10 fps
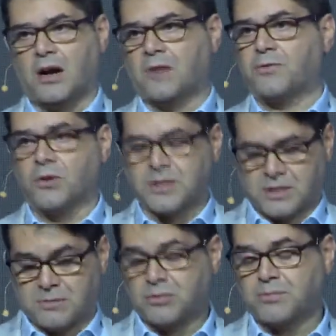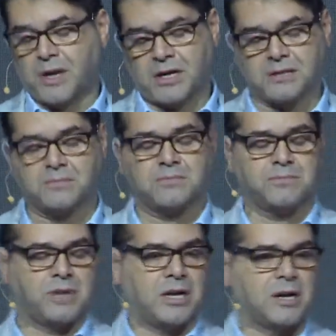for example, buying
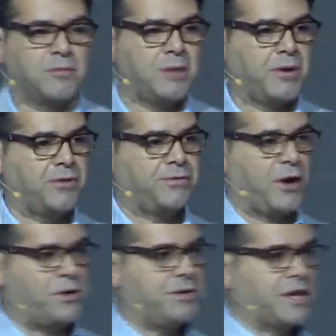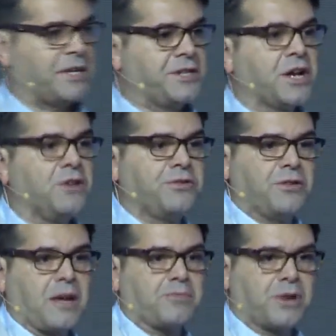a mobile phone, and you go
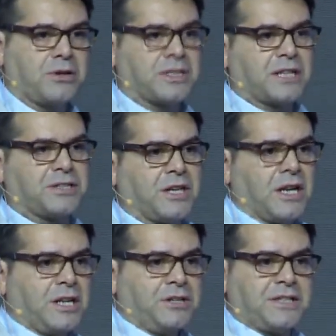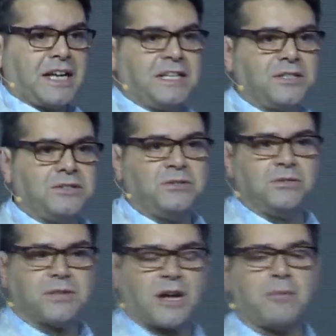through that process, you tend to
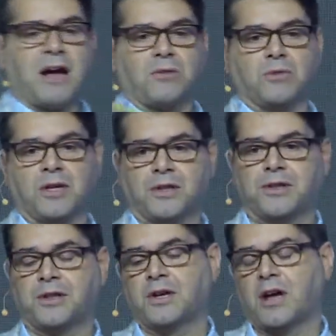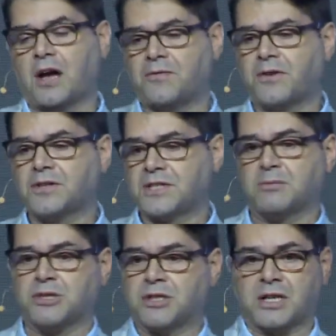come out with a very
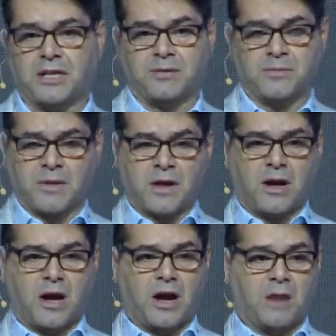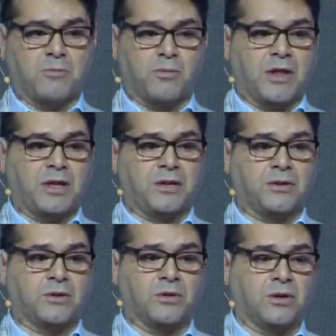similar journey, whether
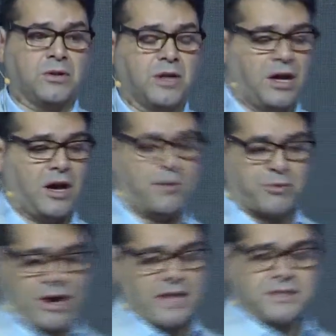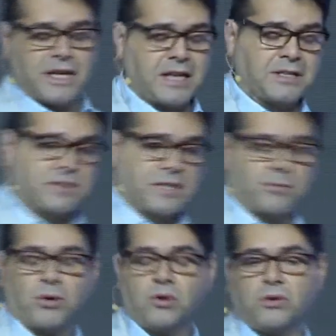you're a brand in
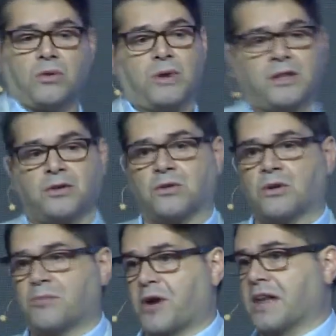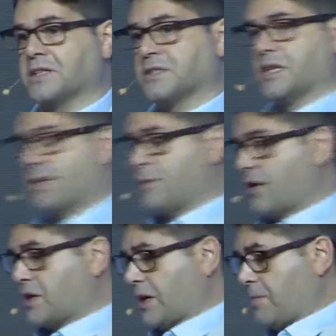Singapore or whether you're a brand in
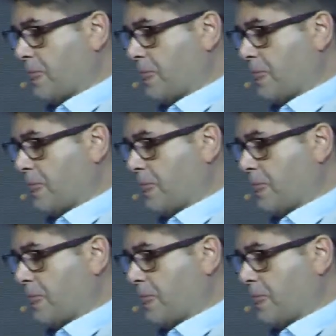America.